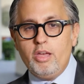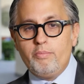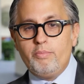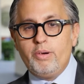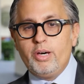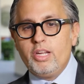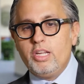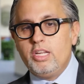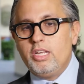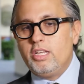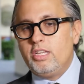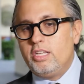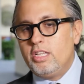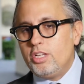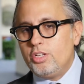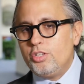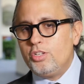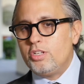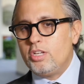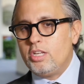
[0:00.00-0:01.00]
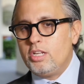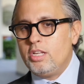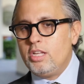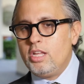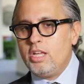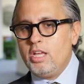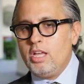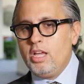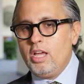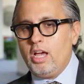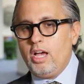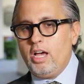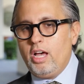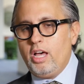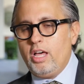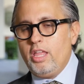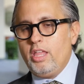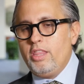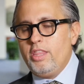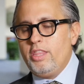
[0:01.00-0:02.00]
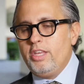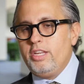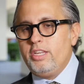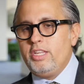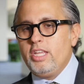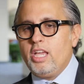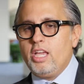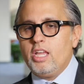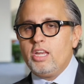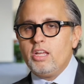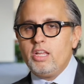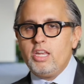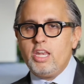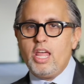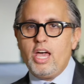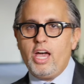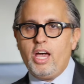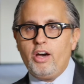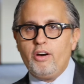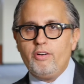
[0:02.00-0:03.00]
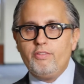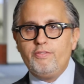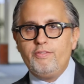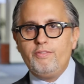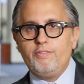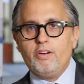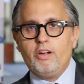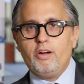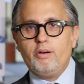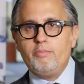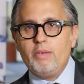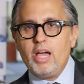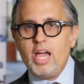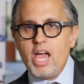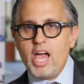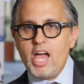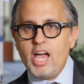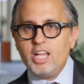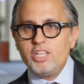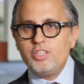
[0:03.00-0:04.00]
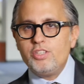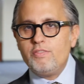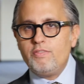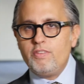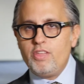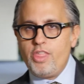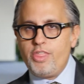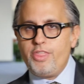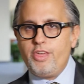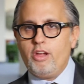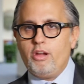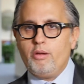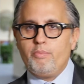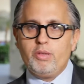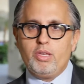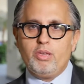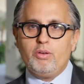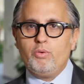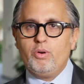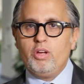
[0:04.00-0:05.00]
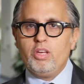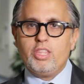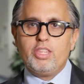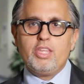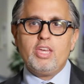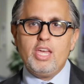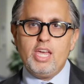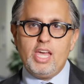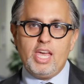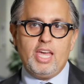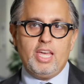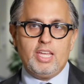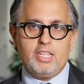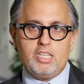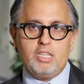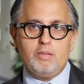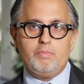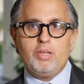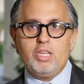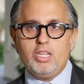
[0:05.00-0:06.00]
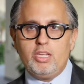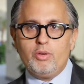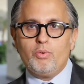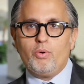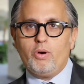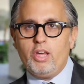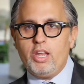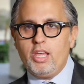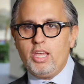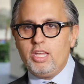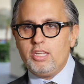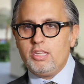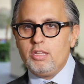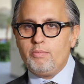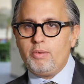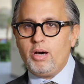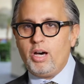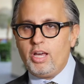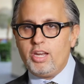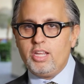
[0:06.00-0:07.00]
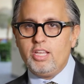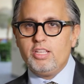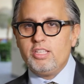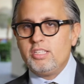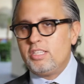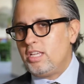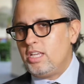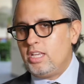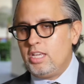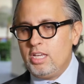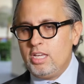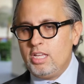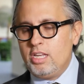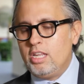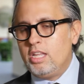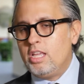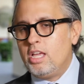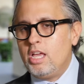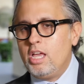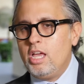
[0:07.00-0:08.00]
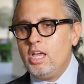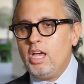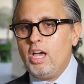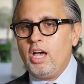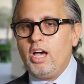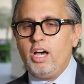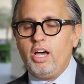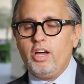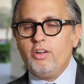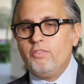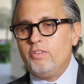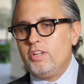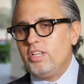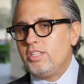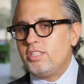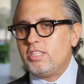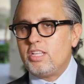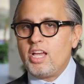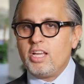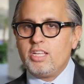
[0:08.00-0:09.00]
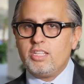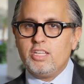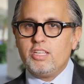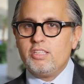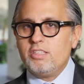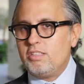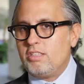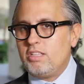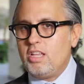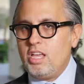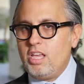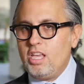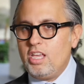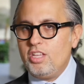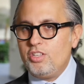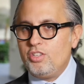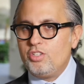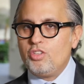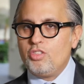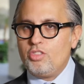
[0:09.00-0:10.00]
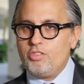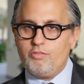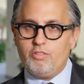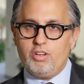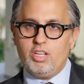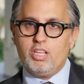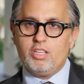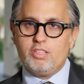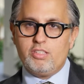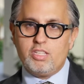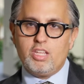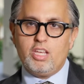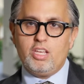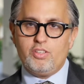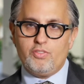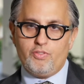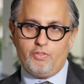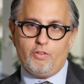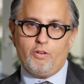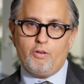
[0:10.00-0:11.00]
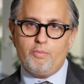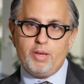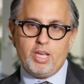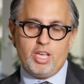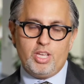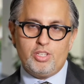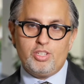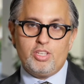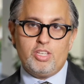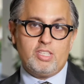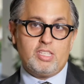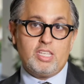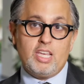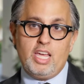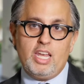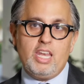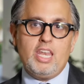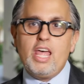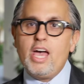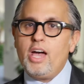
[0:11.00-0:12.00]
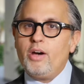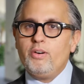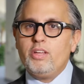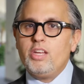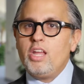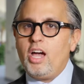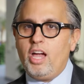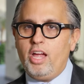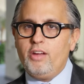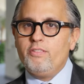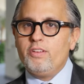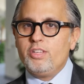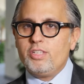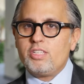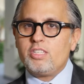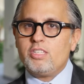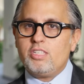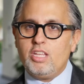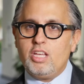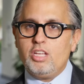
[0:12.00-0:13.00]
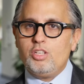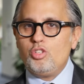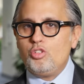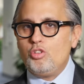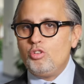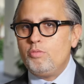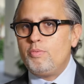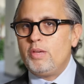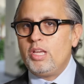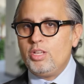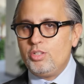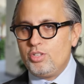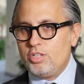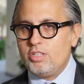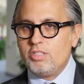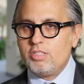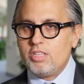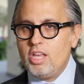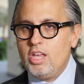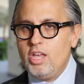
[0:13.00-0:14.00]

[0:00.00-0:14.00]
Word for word: But in addition, uh, the data now from adjuvant therapy with anti P D one antibodies in Uh, resected stage three and stage four patients, and now in high-risk stage two patients,